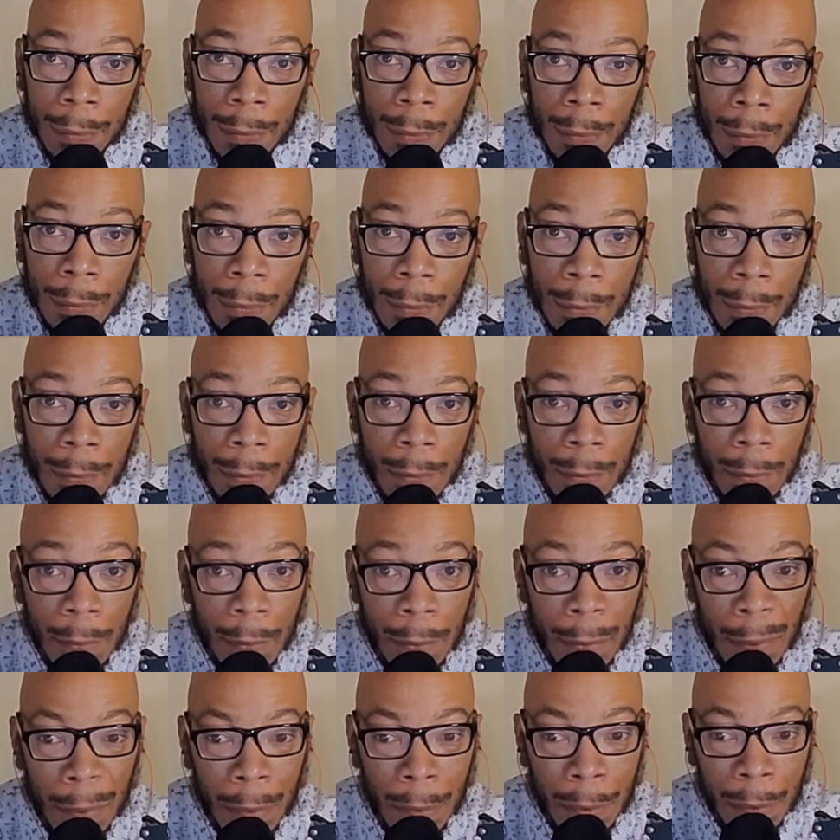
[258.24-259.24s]

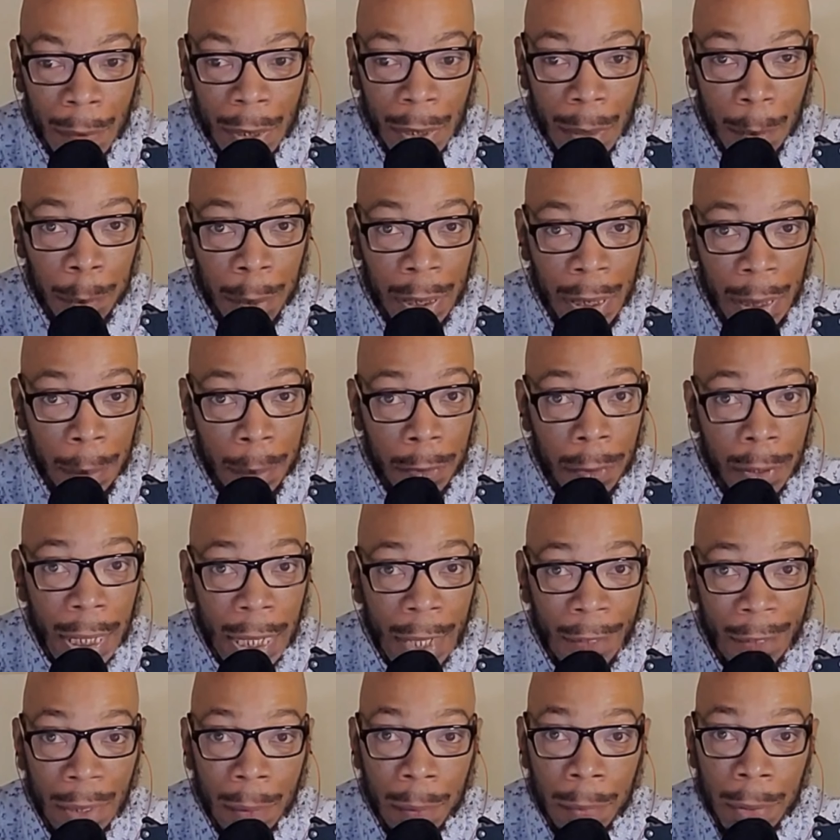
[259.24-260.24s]
The people
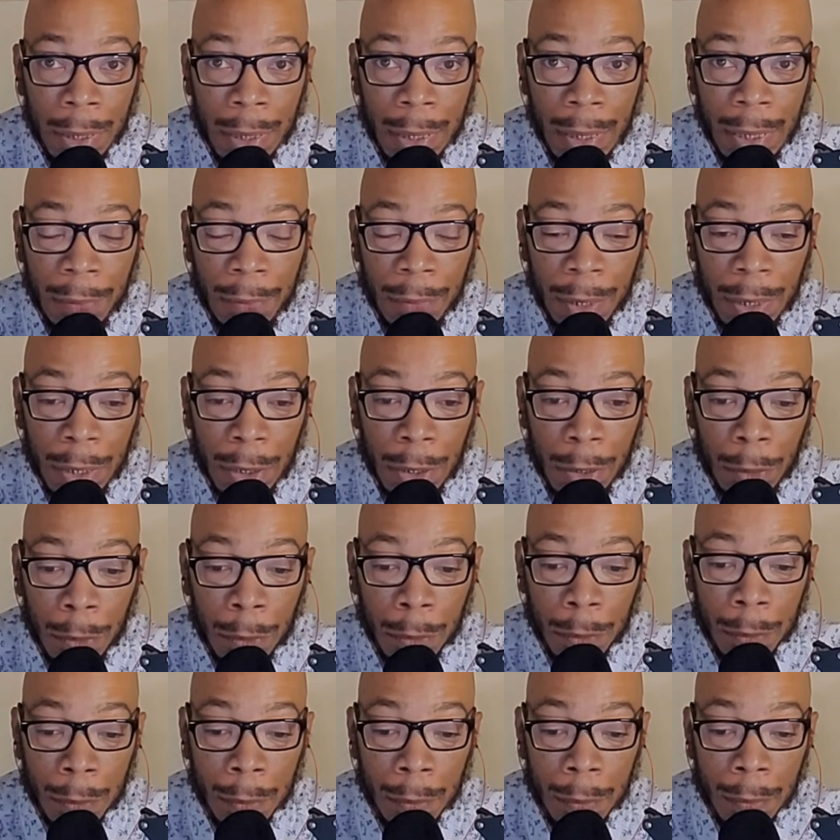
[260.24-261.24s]
have to believe in
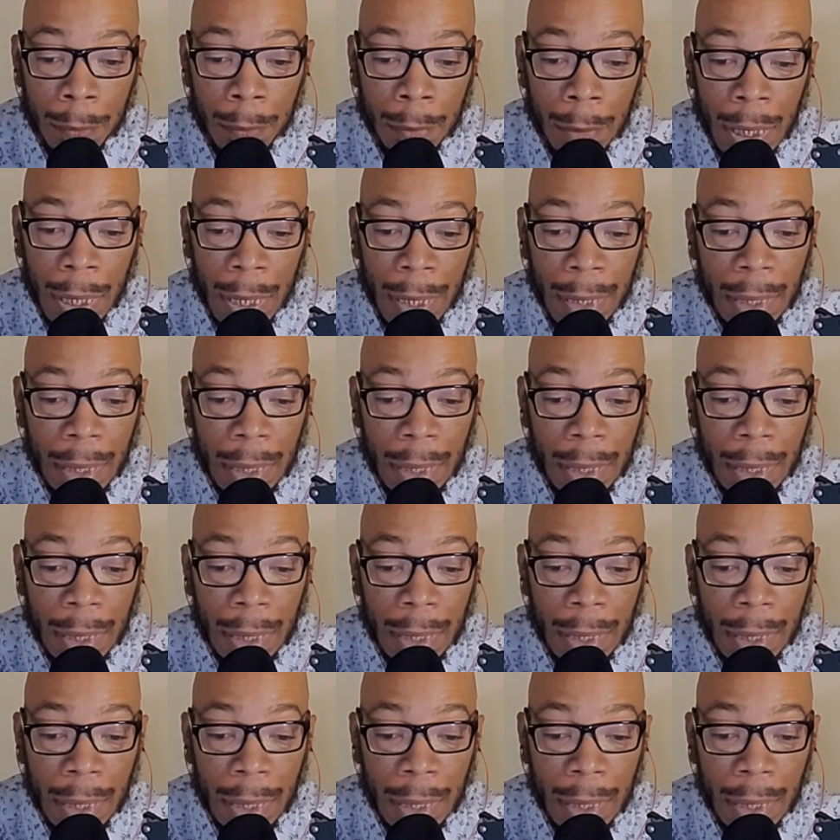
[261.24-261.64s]
you,